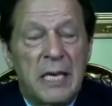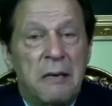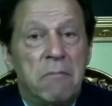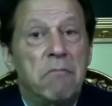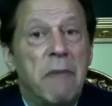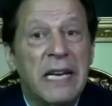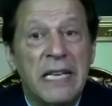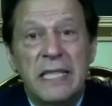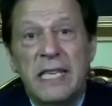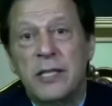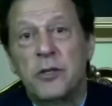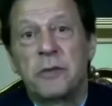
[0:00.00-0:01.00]
Money
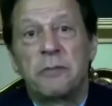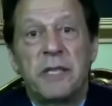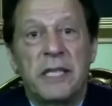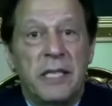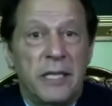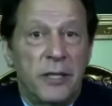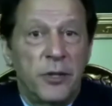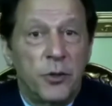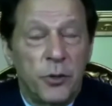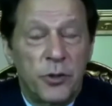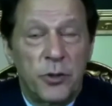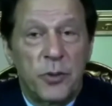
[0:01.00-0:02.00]
that could be
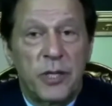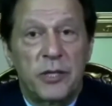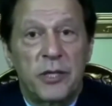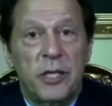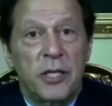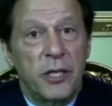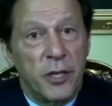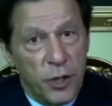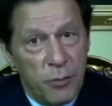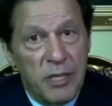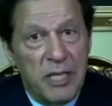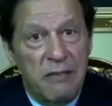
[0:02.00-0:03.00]
used towards
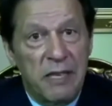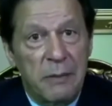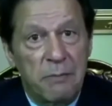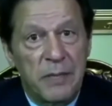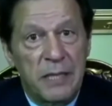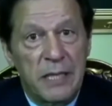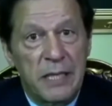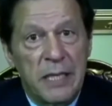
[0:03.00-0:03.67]
human development